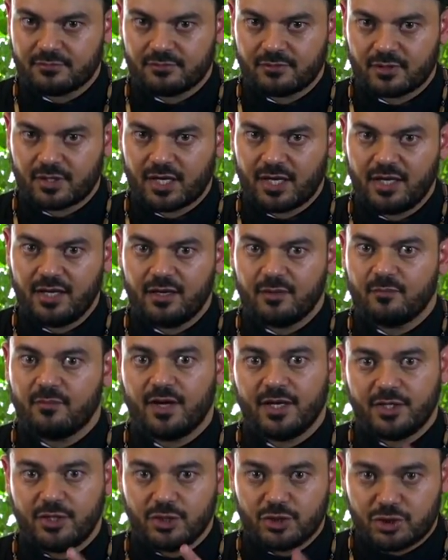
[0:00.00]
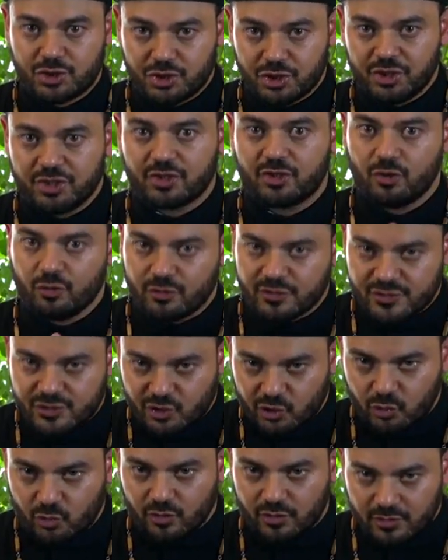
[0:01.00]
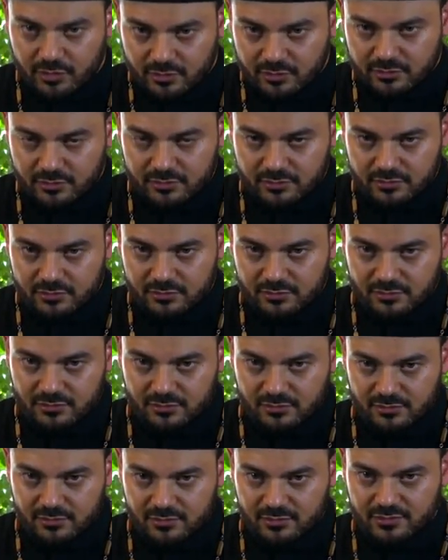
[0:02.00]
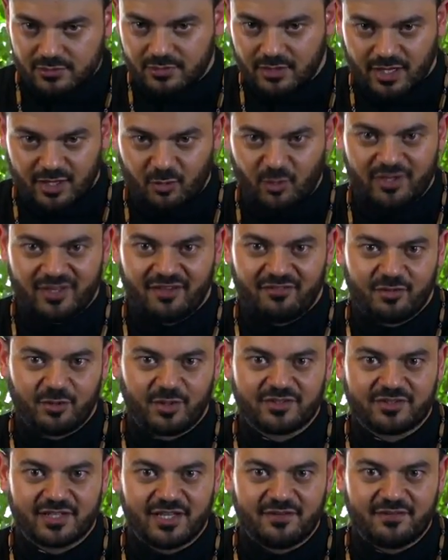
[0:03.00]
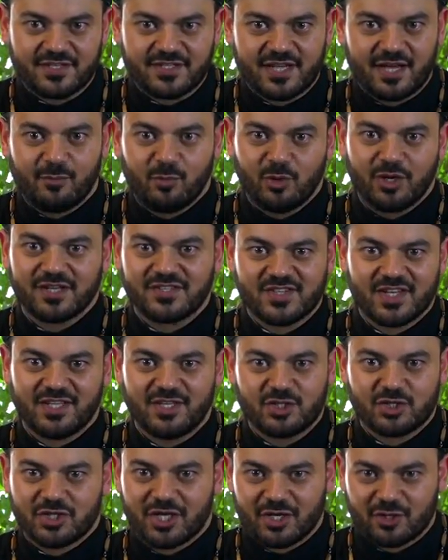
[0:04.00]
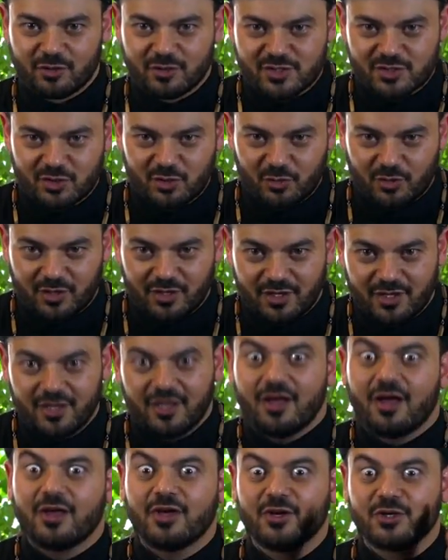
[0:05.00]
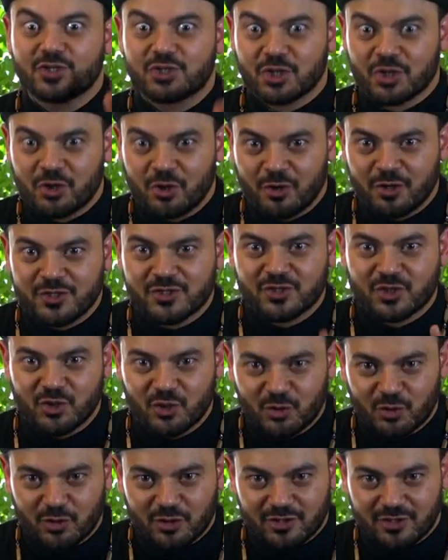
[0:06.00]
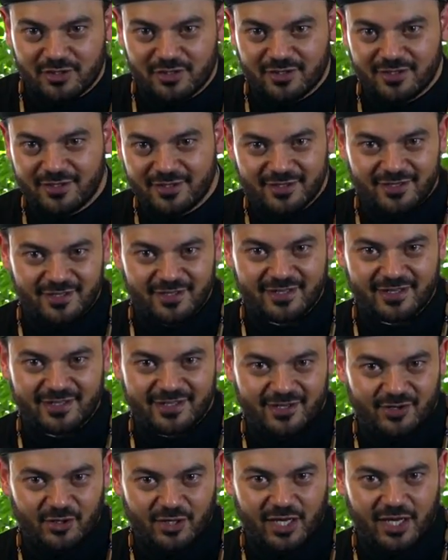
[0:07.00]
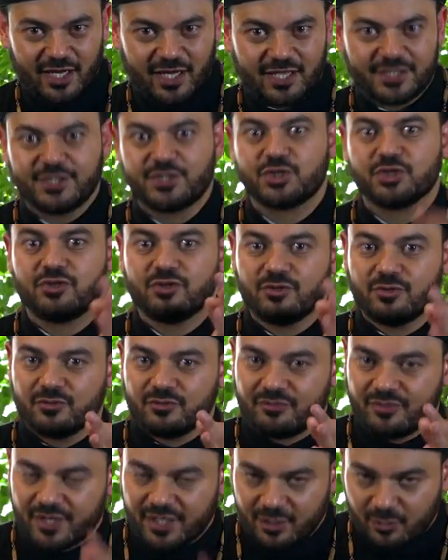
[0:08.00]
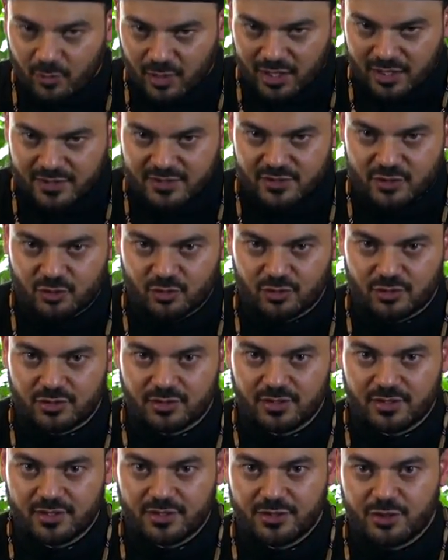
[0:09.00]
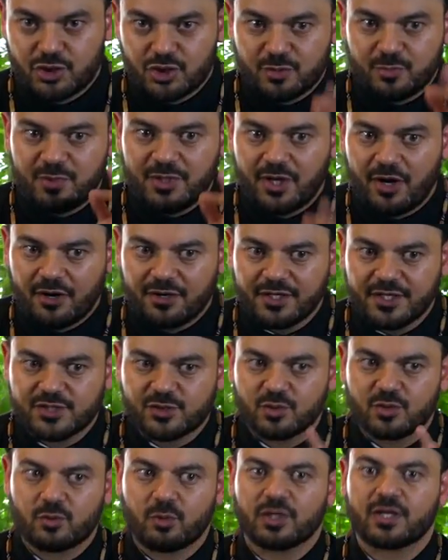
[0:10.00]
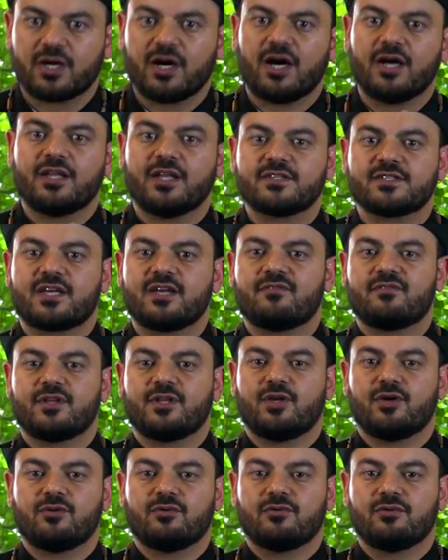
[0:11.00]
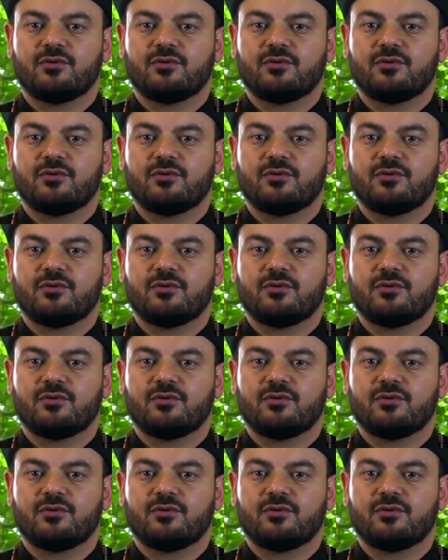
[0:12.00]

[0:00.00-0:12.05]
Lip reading: Okay. But you should go to school. I don't want everyone to leave and say, Abuna said you should not go to school. You should go to school. Okay, and you should do very well in school. You should be honest with what God has given you.